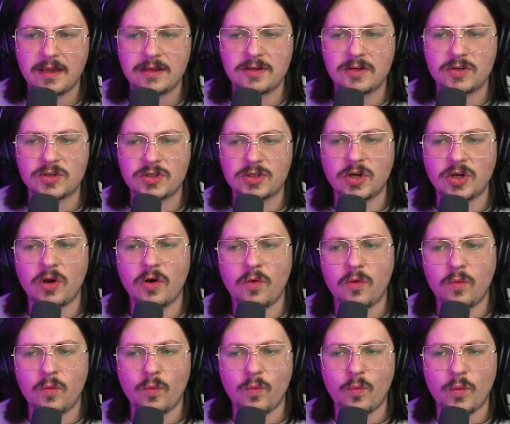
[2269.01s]
to show
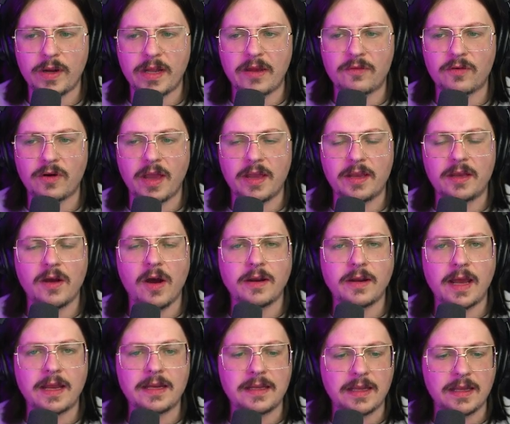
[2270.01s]
whatever icon
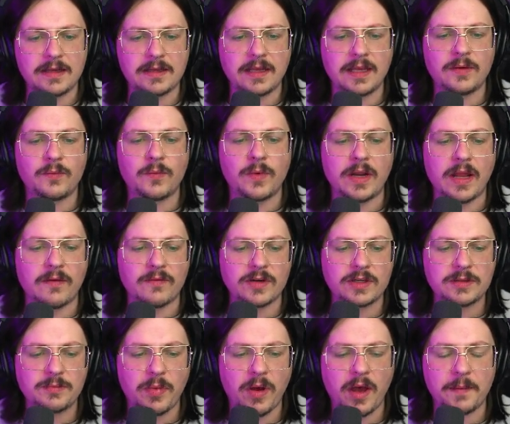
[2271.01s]
I need in whatever
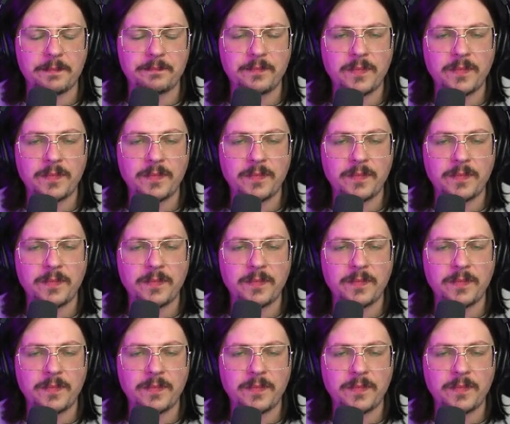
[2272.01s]
spot.